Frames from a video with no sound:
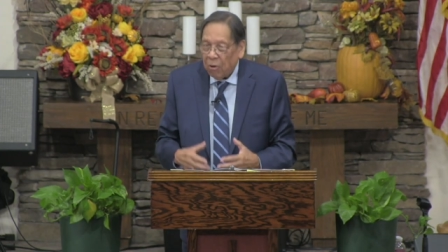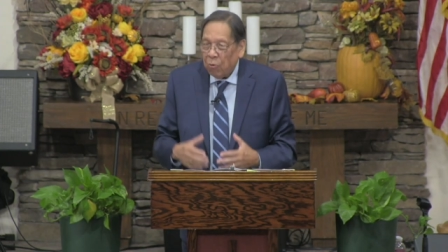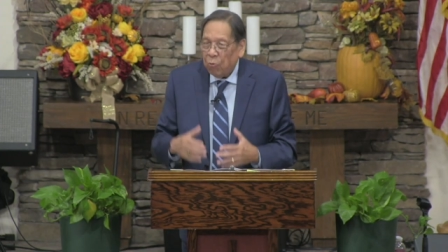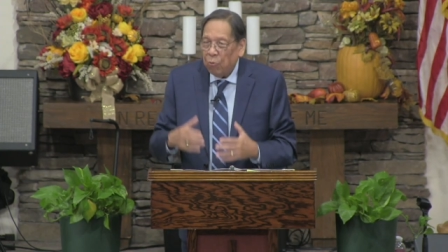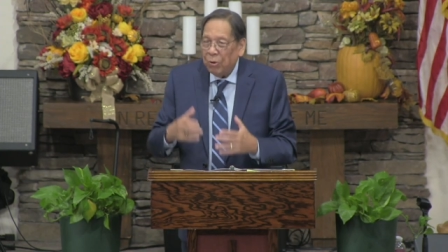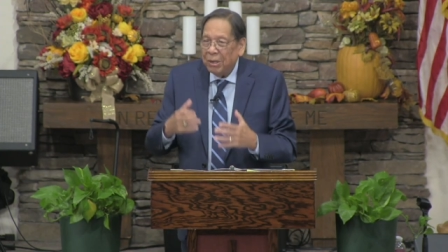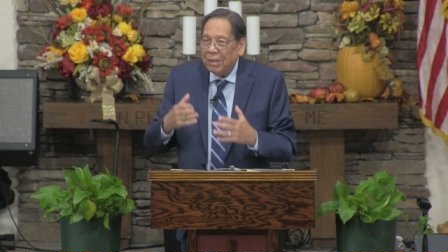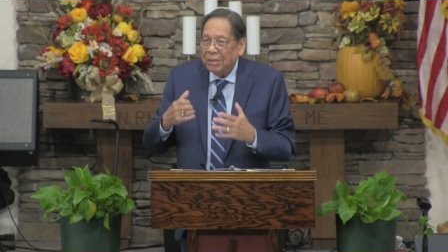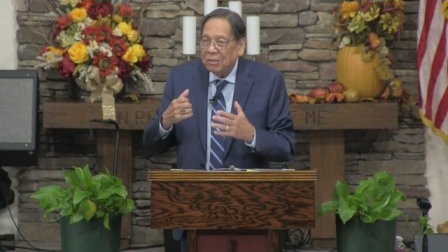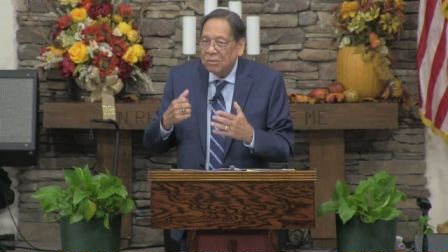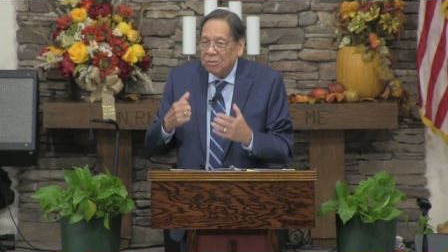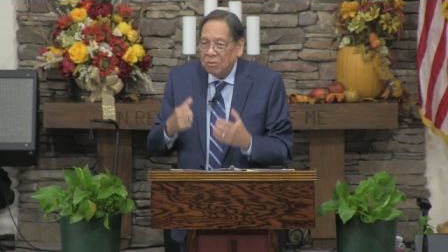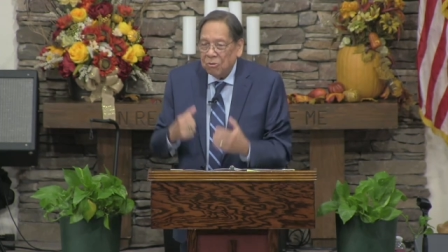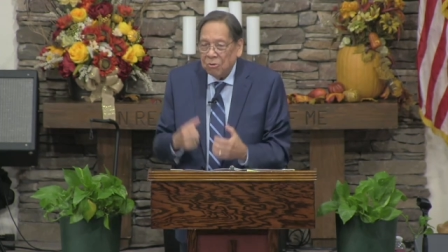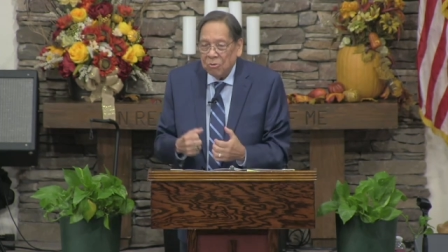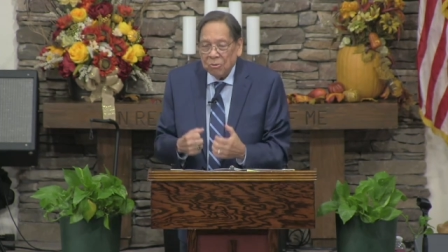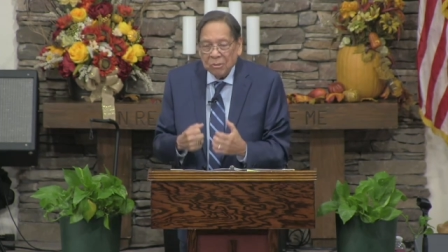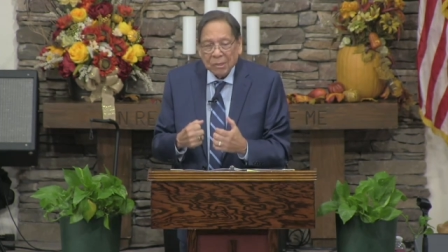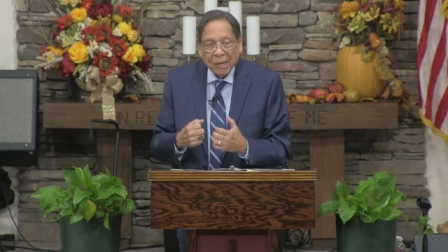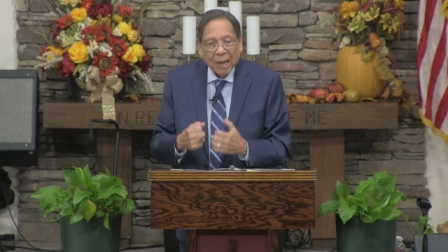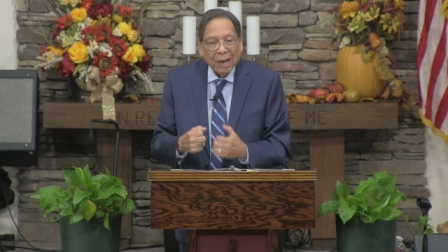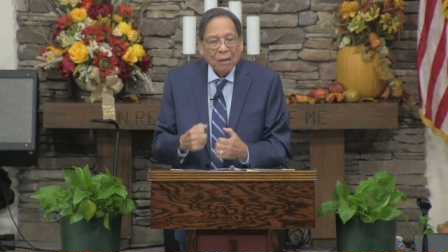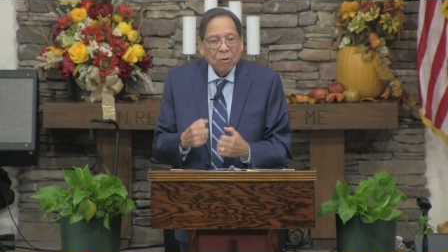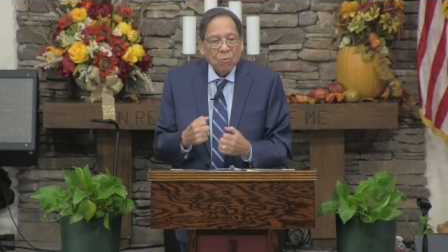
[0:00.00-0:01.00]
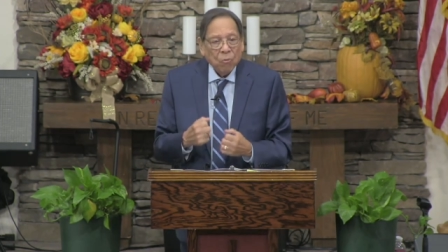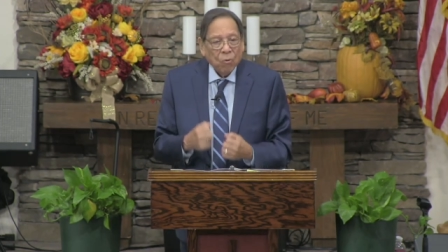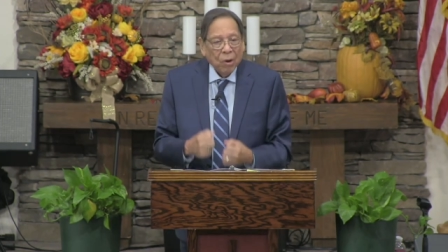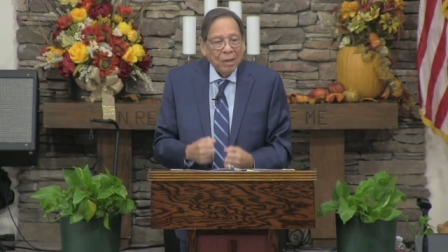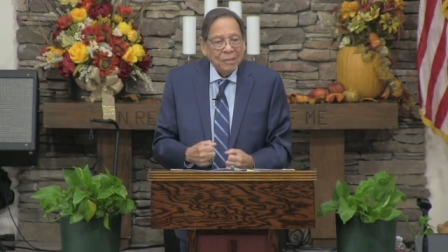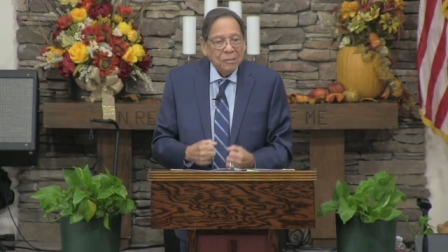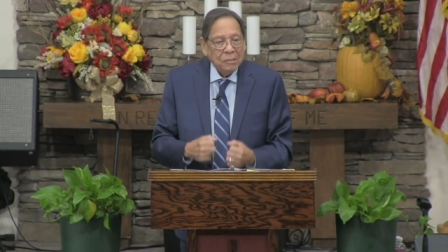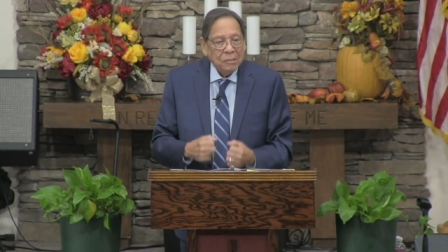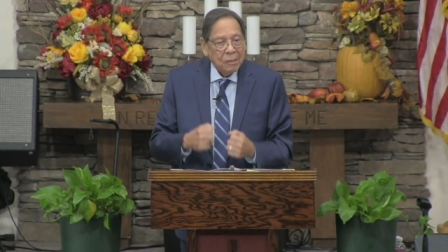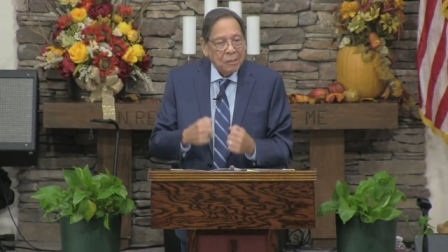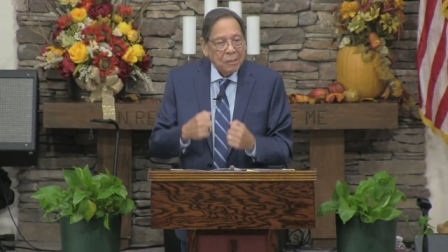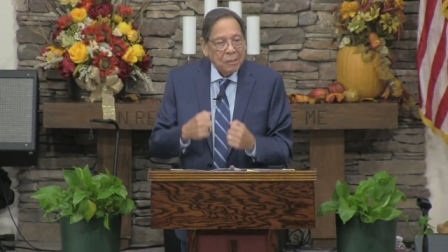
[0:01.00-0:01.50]
we do not
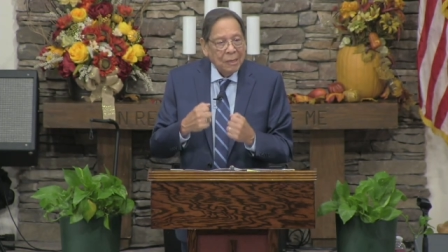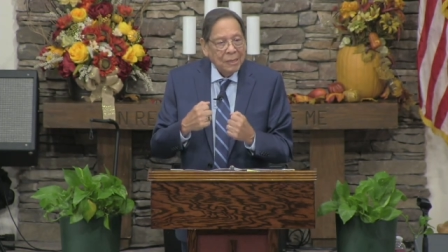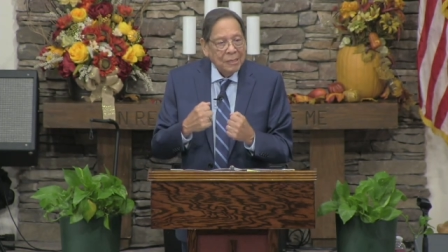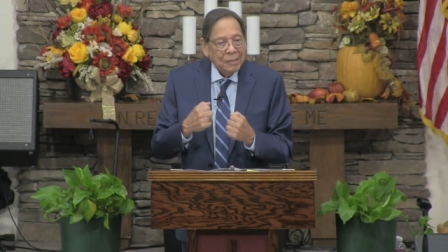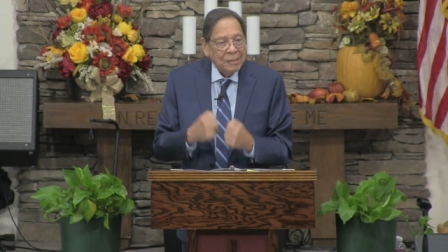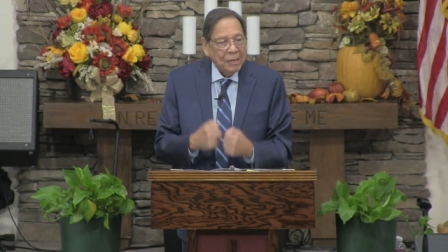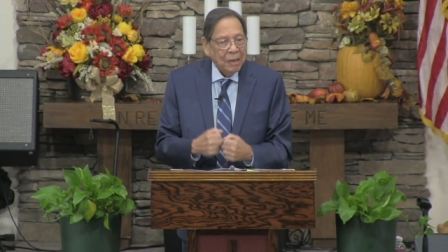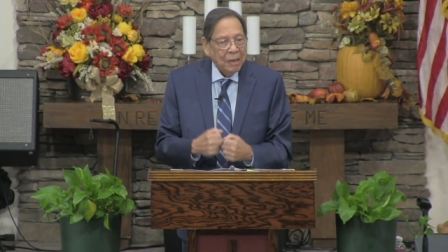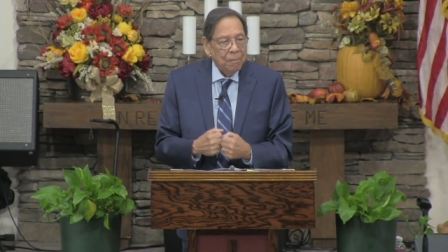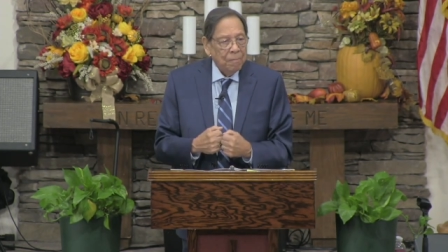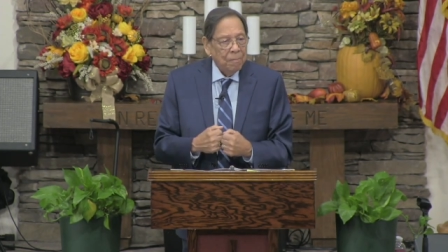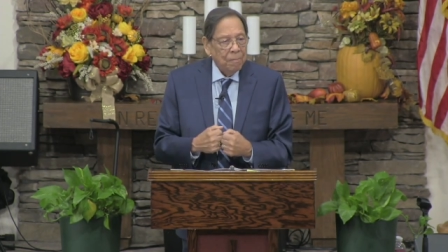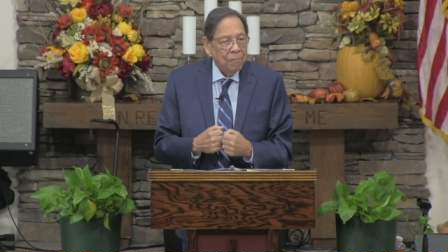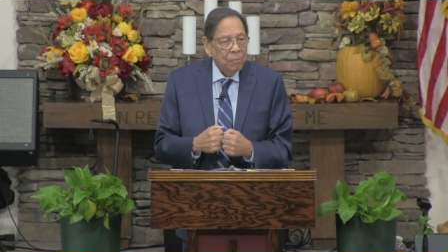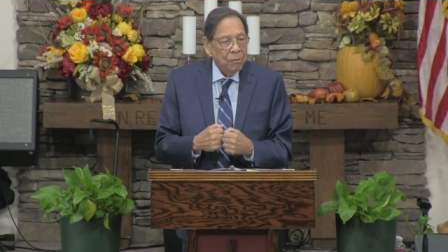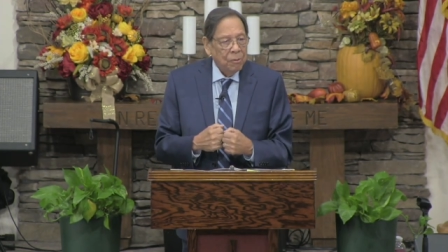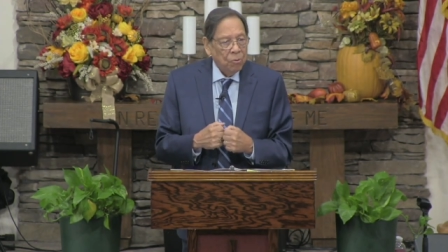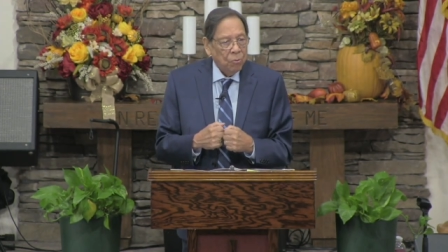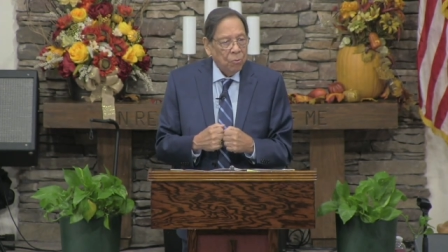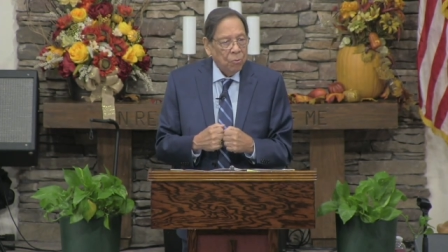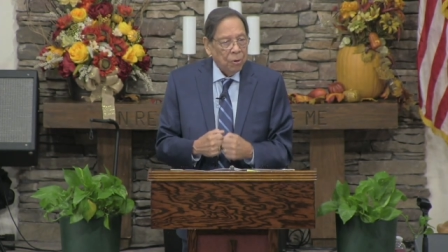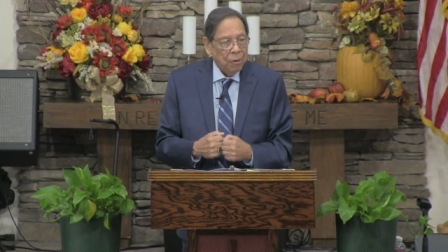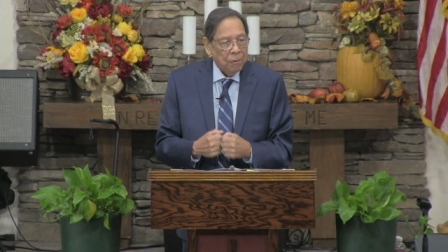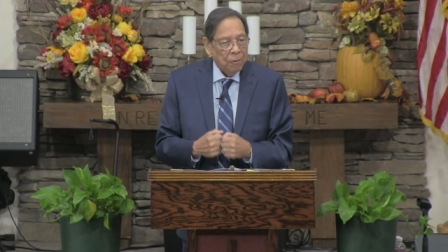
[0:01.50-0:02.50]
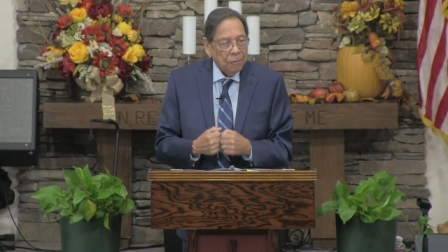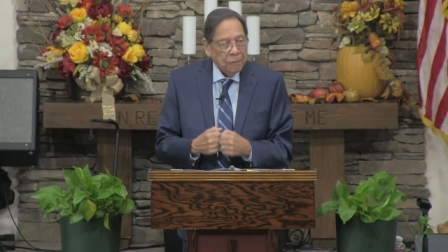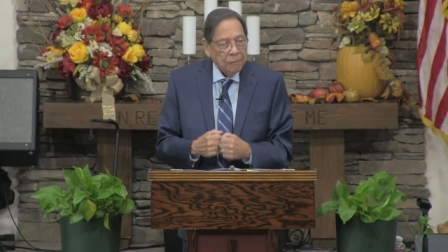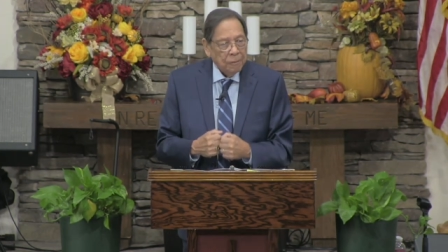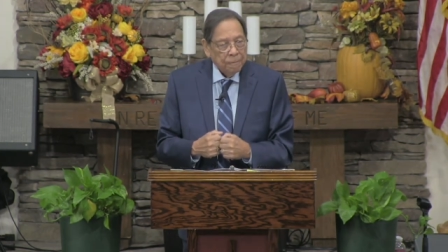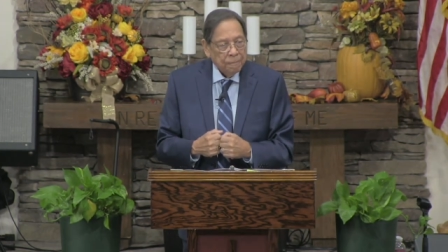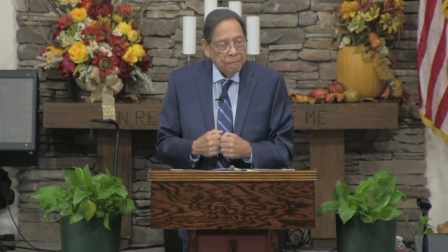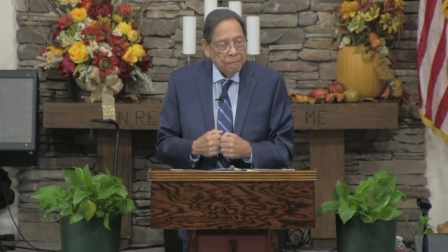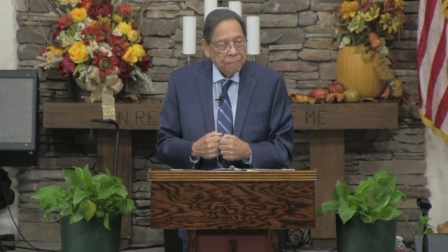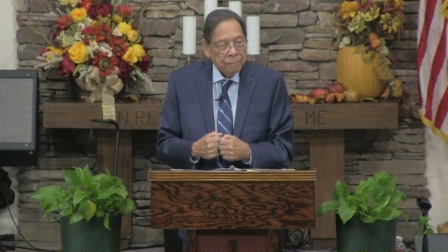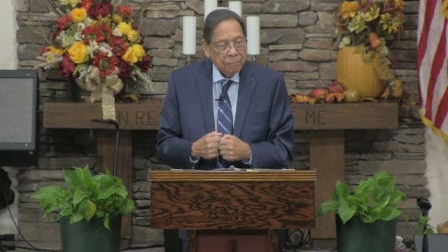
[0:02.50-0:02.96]
want to condemn the world.